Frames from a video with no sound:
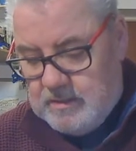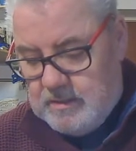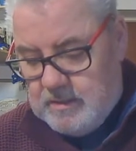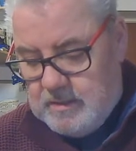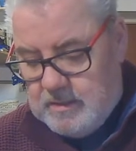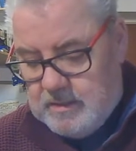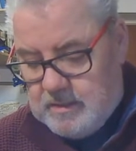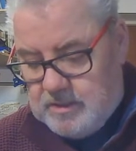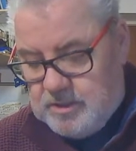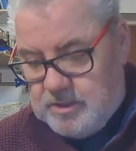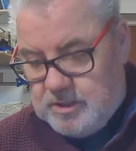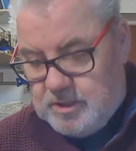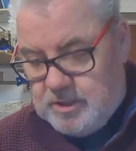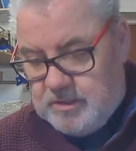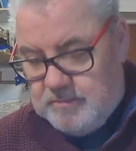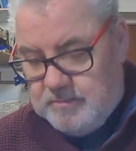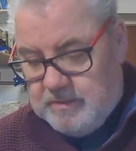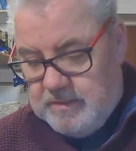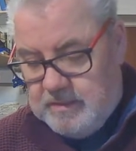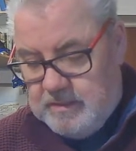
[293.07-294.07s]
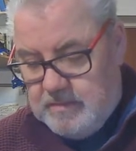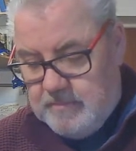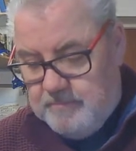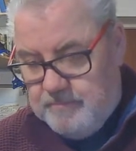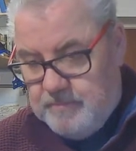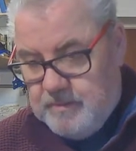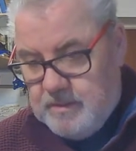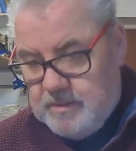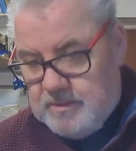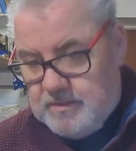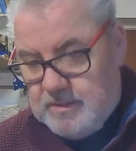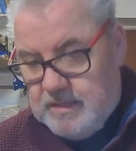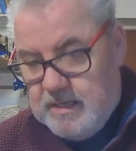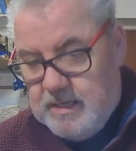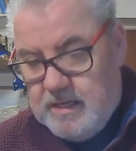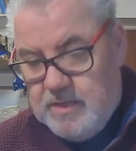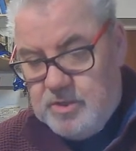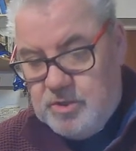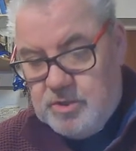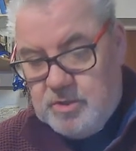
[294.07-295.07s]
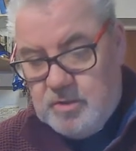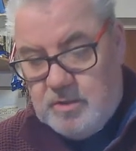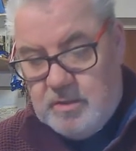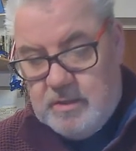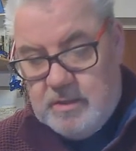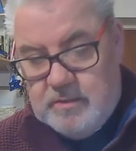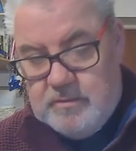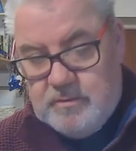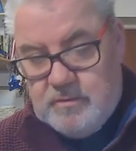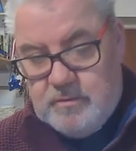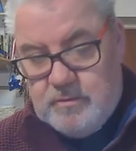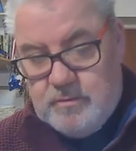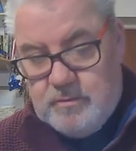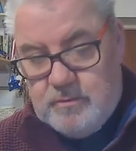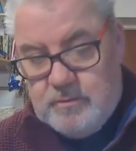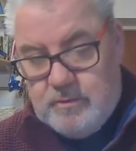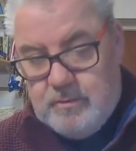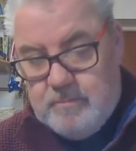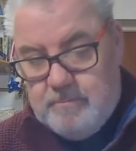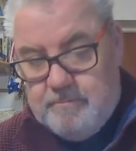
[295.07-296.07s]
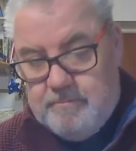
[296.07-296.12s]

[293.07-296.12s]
It had just been as the angel had told them.